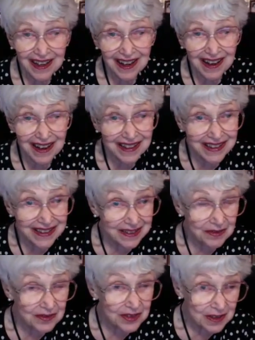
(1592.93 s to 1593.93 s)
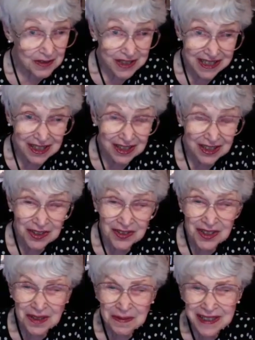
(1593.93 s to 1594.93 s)
It involves
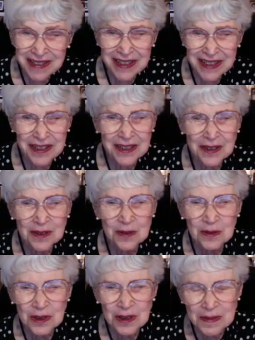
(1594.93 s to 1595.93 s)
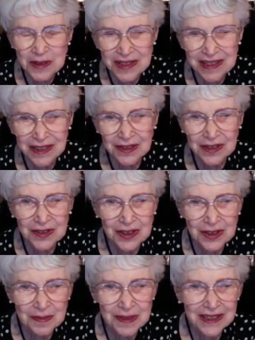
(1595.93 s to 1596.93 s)
economics. There are enormous
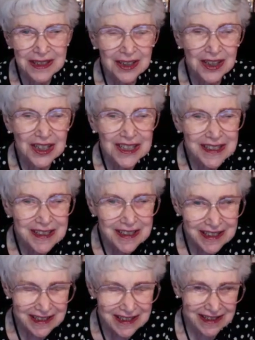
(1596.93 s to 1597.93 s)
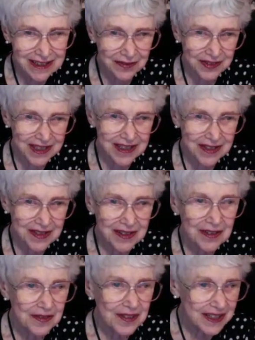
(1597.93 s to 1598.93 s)
economic costs of this
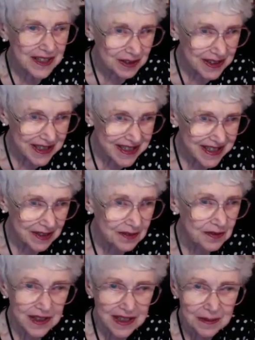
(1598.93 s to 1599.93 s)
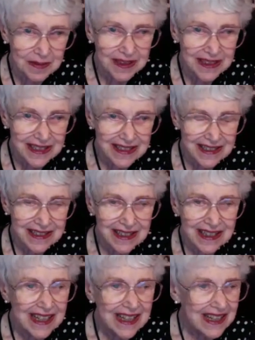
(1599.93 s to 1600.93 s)
violence in families
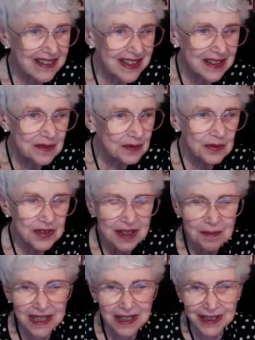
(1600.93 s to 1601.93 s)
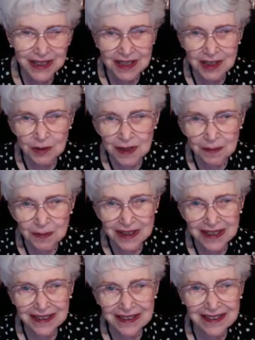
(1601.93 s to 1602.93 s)
that somehow get swept
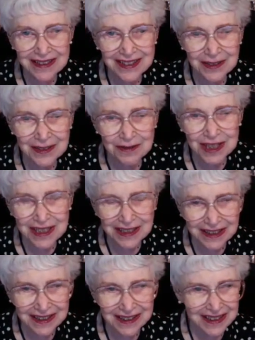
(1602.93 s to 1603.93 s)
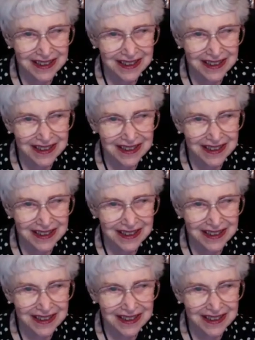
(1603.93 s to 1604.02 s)
under the rug.